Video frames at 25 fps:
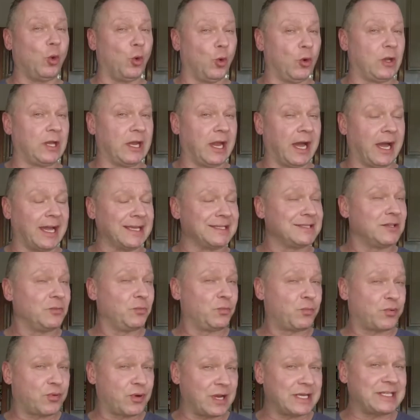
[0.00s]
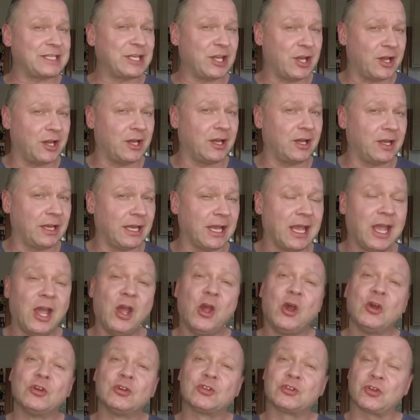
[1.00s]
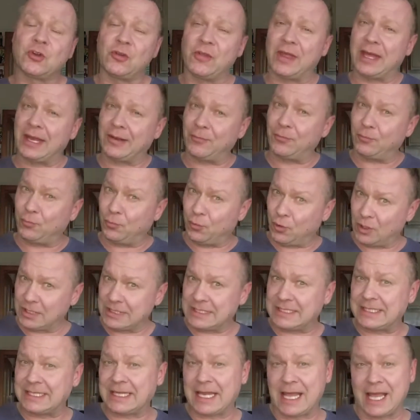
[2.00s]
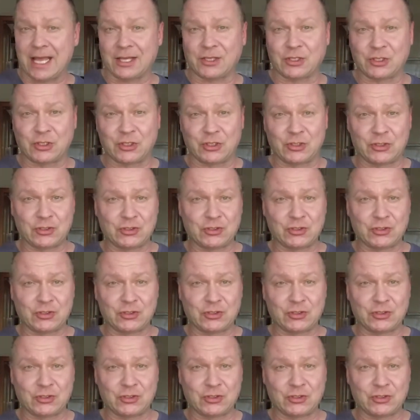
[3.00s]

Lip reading: organized pretty early so that once it actually...